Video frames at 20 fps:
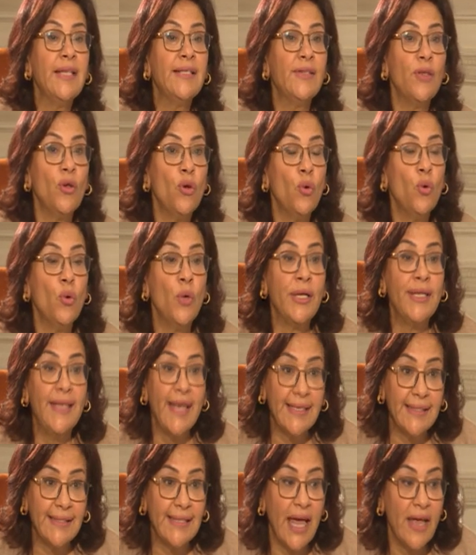So
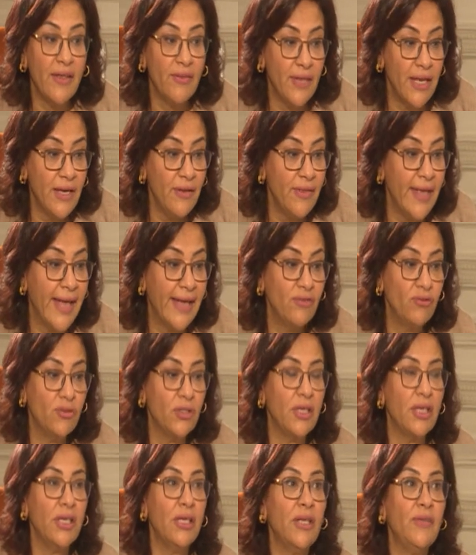yes, I think that
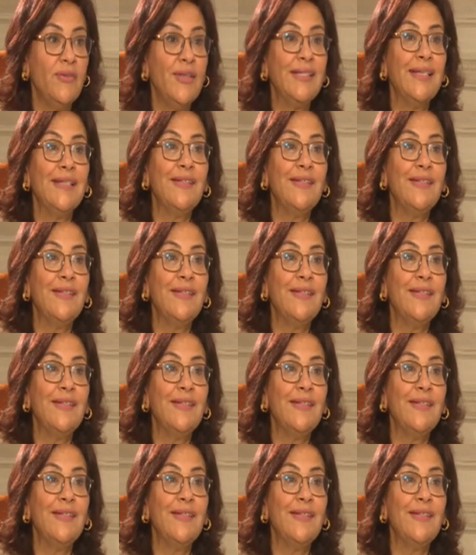this